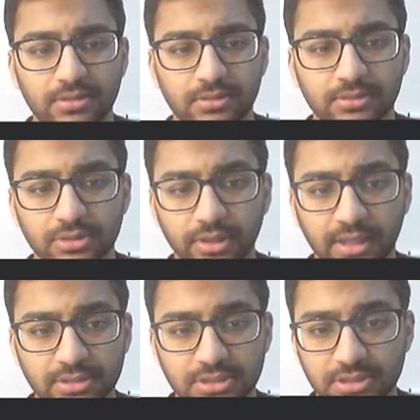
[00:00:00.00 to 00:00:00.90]
So
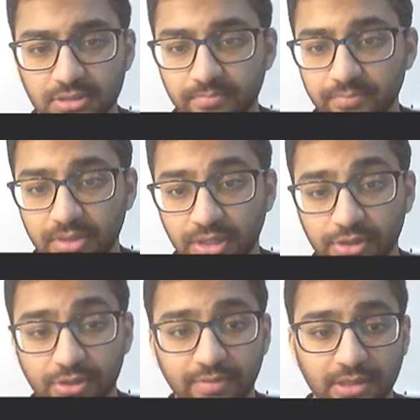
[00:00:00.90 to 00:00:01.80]
that's another
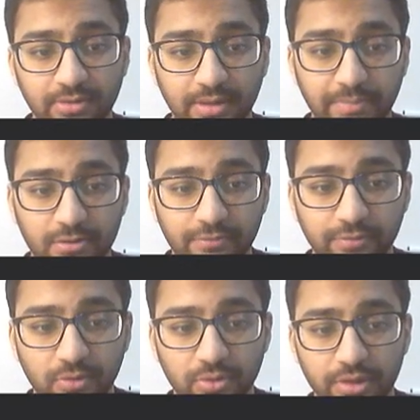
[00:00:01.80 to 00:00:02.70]
good value at power
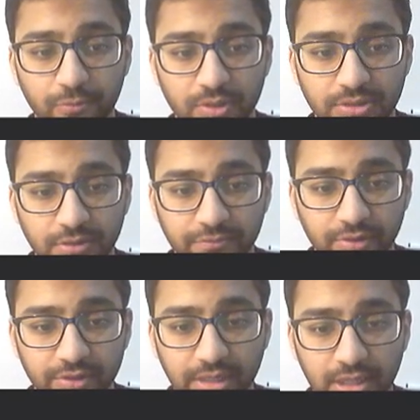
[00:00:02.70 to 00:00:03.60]
forward. Wanted to go
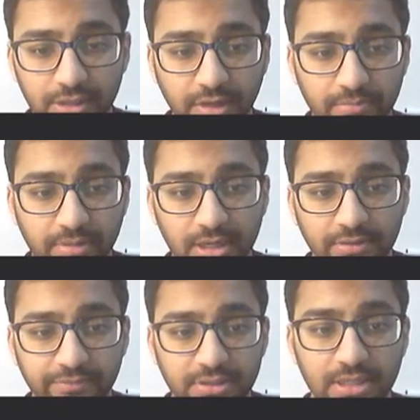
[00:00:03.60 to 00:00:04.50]
further down. Greg Brown,
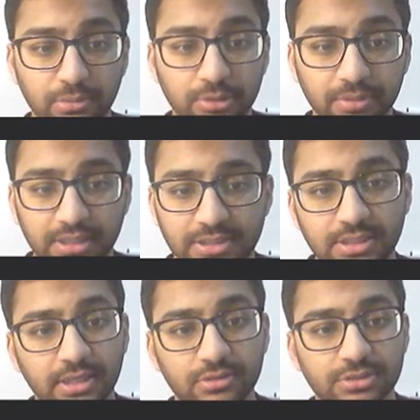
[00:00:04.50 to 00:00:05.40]
if he's able to play
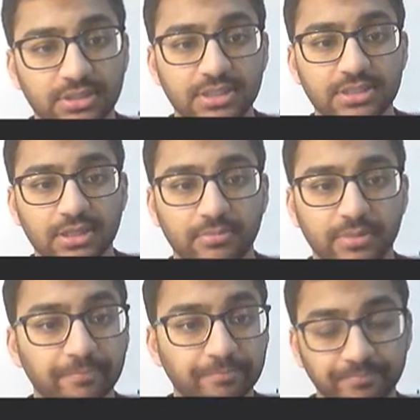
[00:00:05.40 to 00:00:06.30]
today, looks decent,
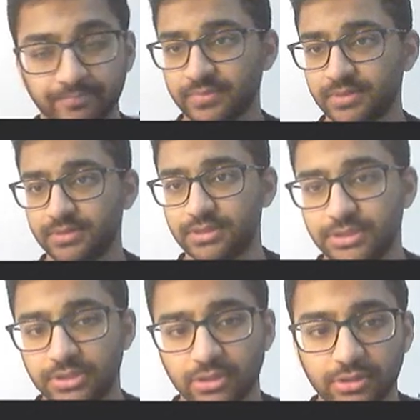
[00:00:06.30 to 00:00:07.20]
but they
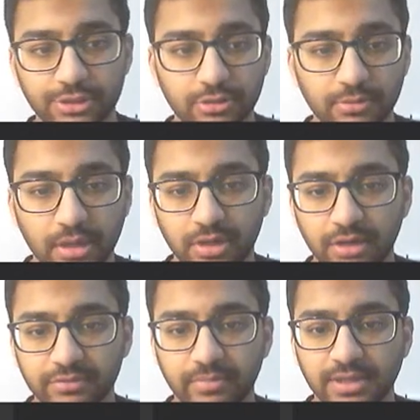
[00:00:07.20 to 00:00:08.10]
still he's still coming
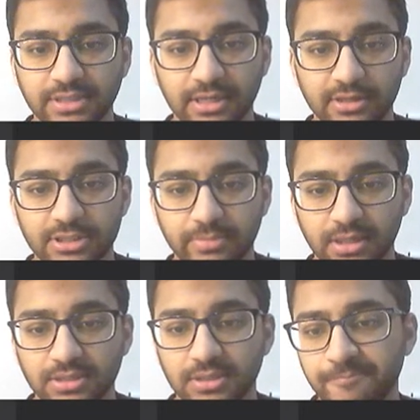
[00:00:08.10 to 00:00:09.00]
off the bench. I'd
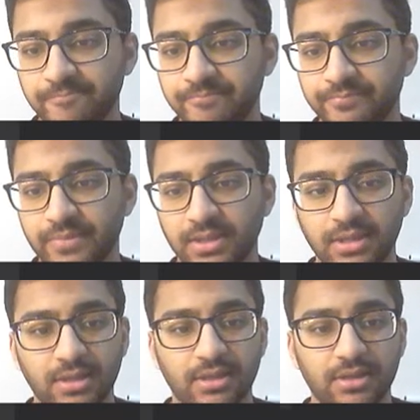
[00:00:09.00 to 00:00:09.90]
expect.
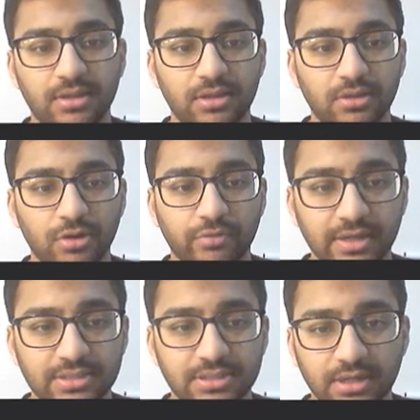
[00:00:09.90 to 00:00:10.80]
Over
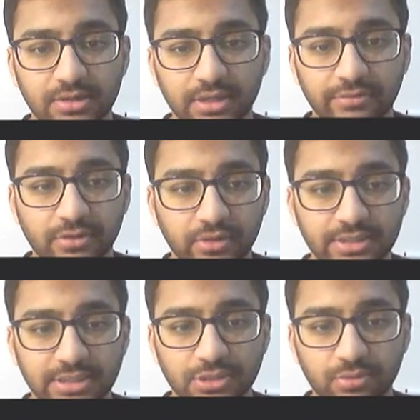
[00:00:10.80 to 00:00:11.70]
at center, you have
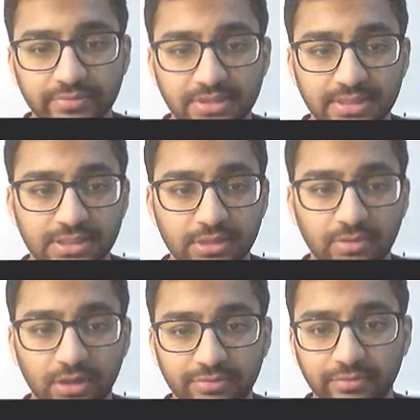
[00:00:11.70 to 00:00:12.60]
Jokic at 12 6 coming
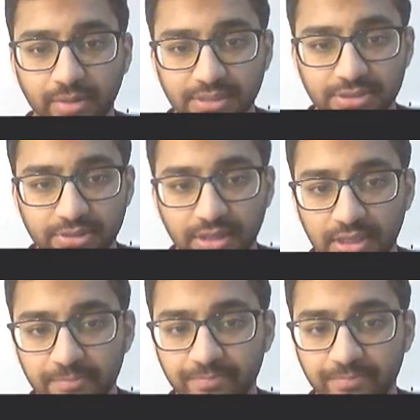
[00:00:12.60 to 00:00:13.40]
off of a monster game